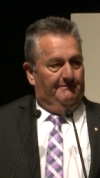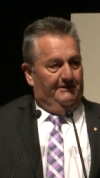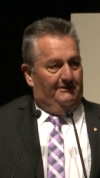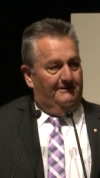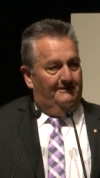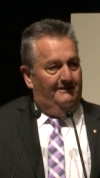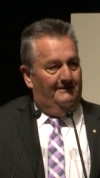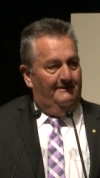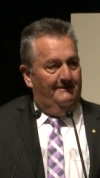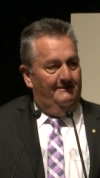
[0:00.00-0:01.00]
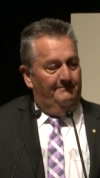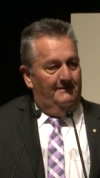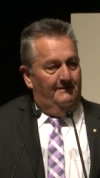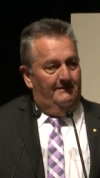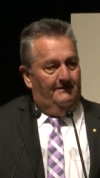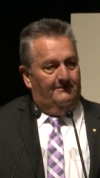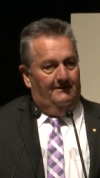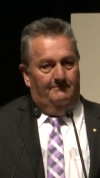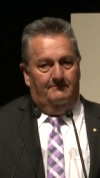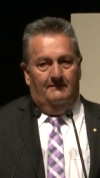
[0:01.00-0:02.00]
tonight, it's,
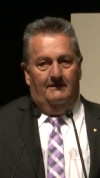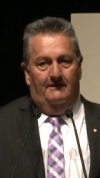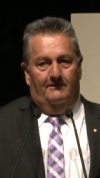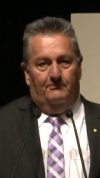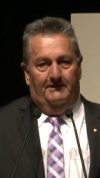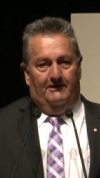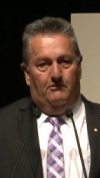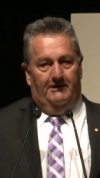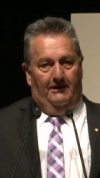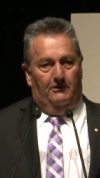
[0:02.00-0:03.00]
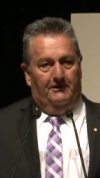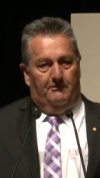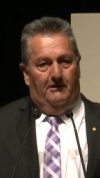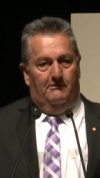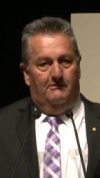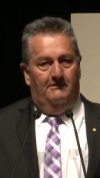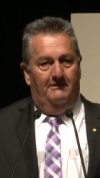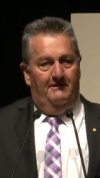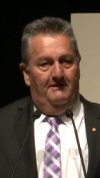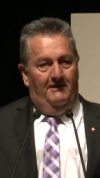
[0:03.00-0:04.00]
um, it's really quite an honour roll
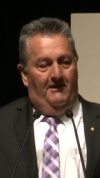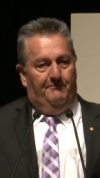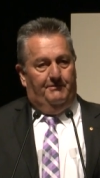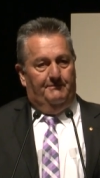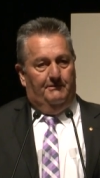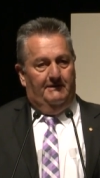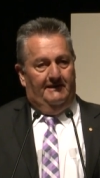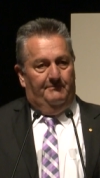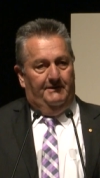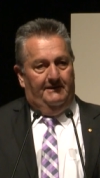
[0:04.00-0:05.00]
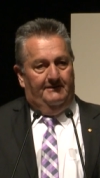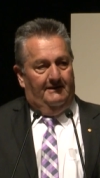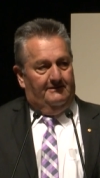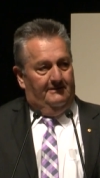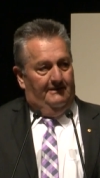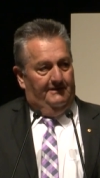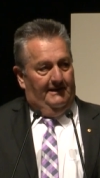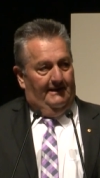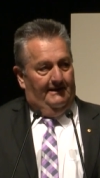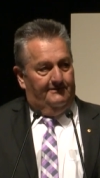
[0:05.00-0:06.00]
of people that have been inducted over the
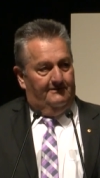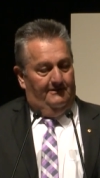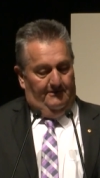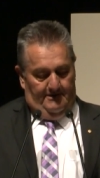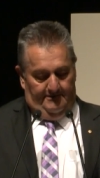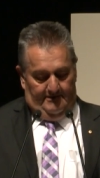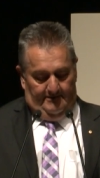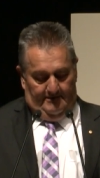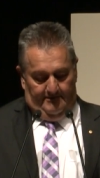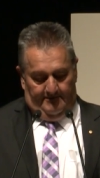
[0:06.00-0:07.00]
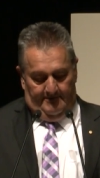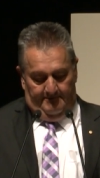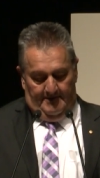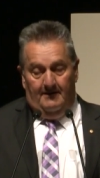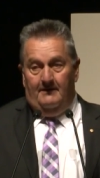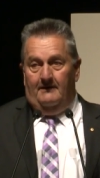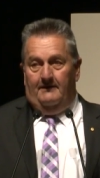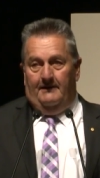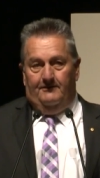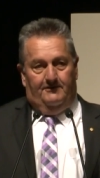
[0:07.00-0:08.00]
last 19 years.
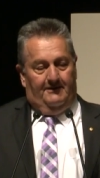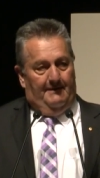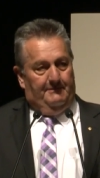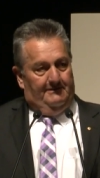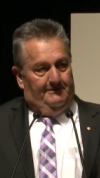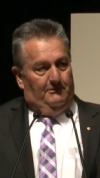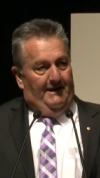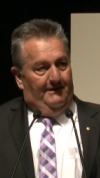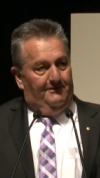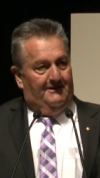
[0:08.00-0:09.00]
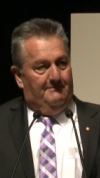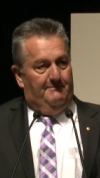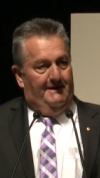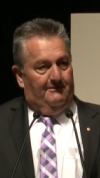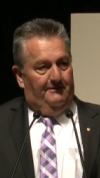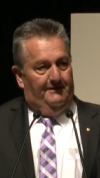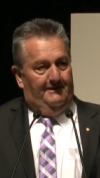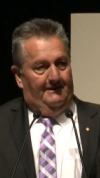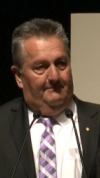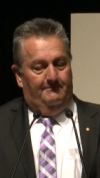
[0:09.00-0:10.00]
Now, just a couple of little housekeeping matter on
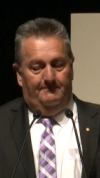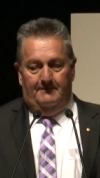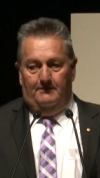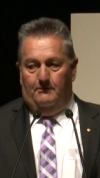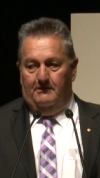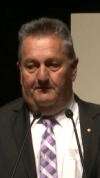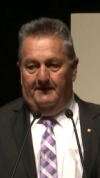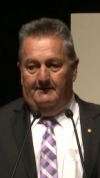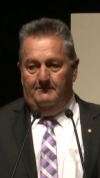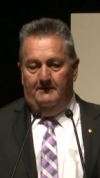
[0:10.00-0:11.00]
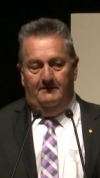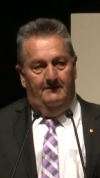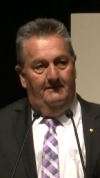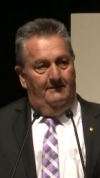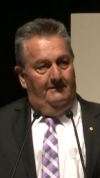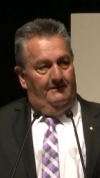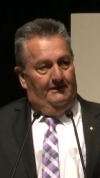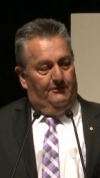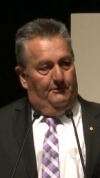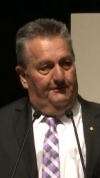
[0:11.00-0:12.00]
the um, Hall of Fame.
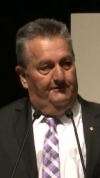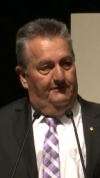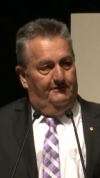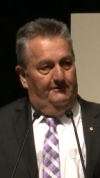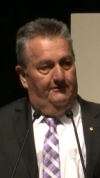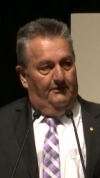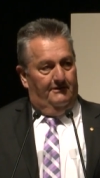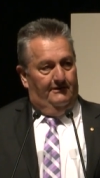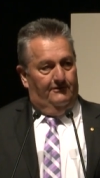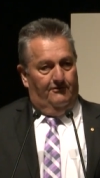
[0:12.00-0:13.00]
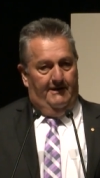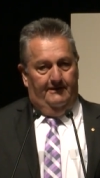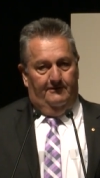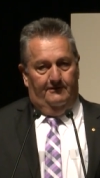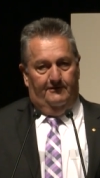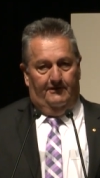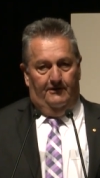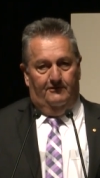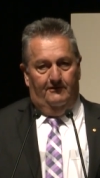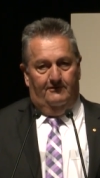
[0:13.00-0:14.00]
It's horses, jockeys, trainers, and
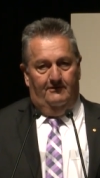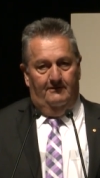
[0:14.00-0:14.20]
associates,